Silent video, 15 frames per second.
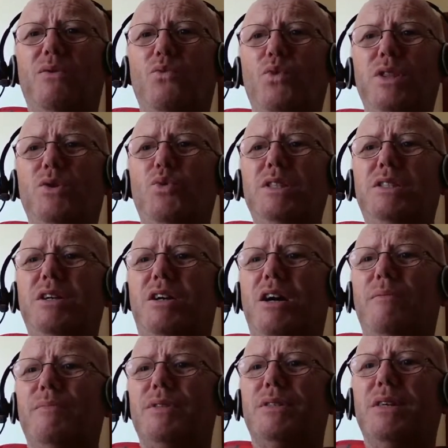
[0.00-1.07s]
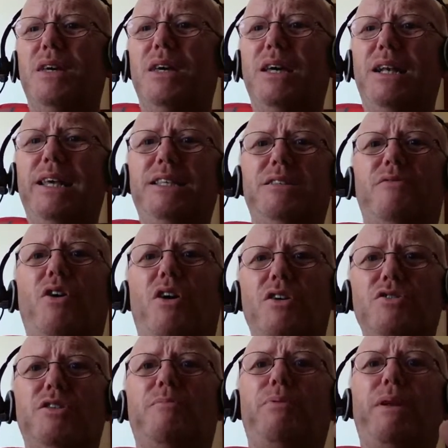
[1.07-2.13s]
when the winter comes, at least I've
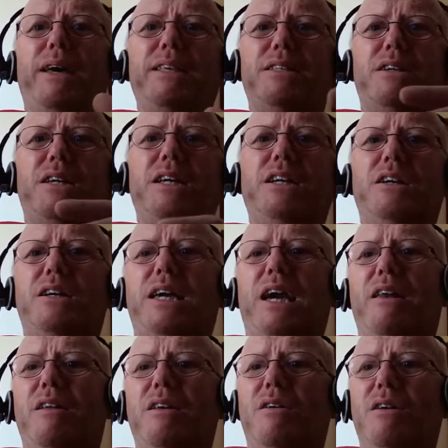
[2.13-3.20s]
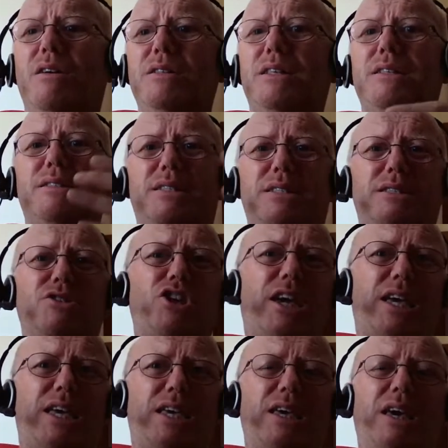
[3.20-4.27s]
got another place I can carry on and
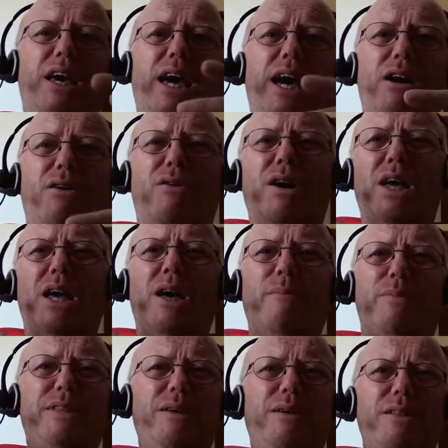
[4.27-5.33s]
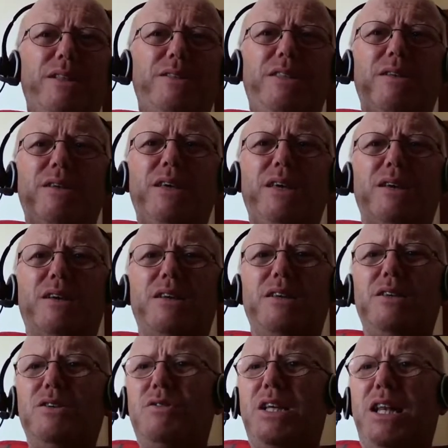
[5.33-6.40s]
check how. But
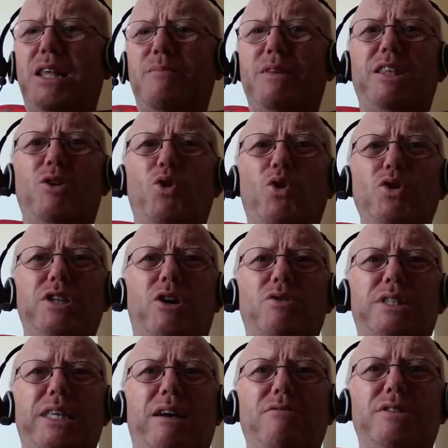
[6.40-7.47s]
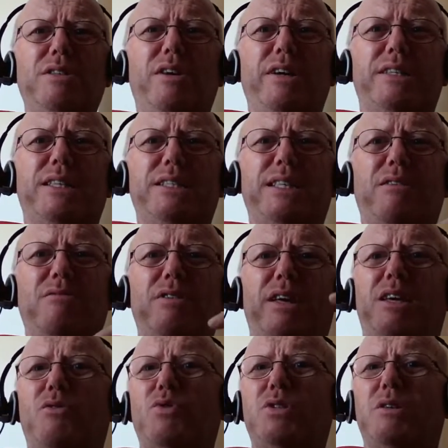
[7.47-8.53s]
you telling me the audio sounds nice. It sounded
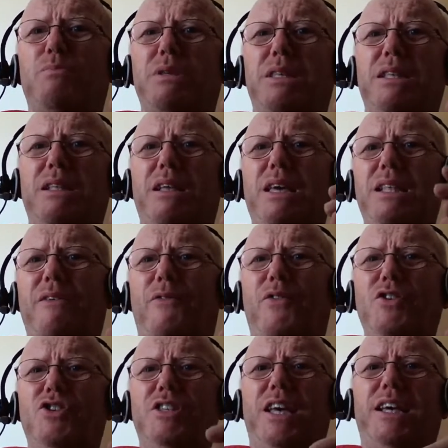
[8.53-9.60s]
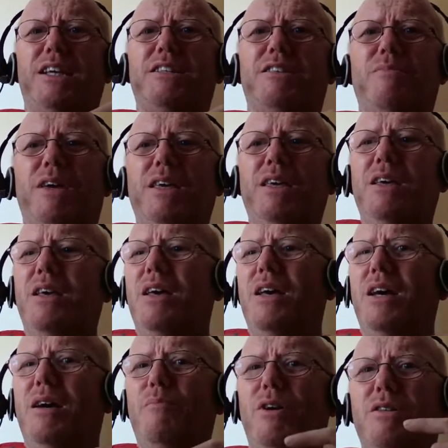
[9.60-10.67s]
like I was a bit in a fish tank to me.
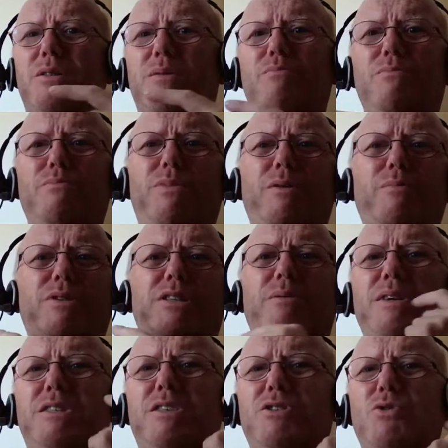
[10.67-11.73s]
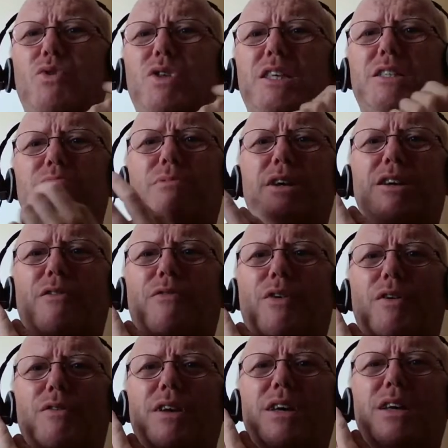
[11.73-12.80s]
I might be something to do with this
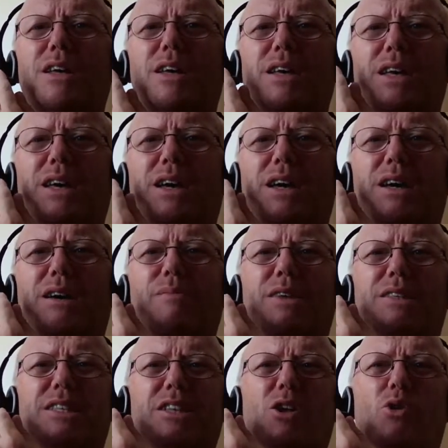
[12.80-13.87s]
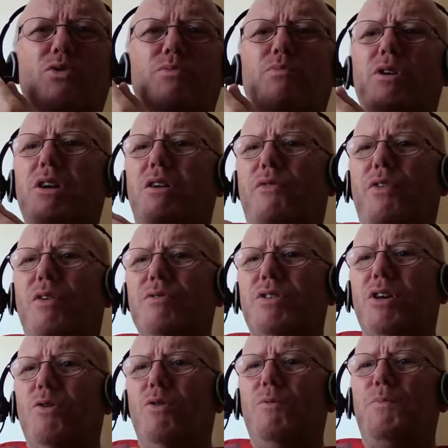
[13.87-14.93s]
microphone. It's an old microphone,
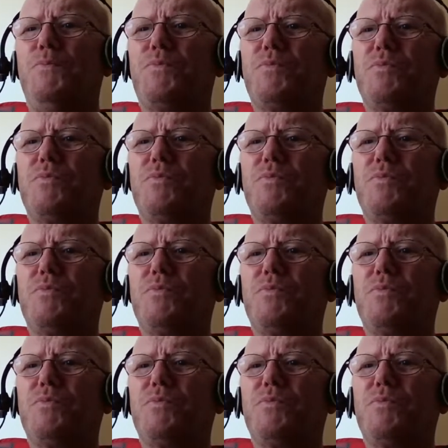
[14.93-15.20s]
so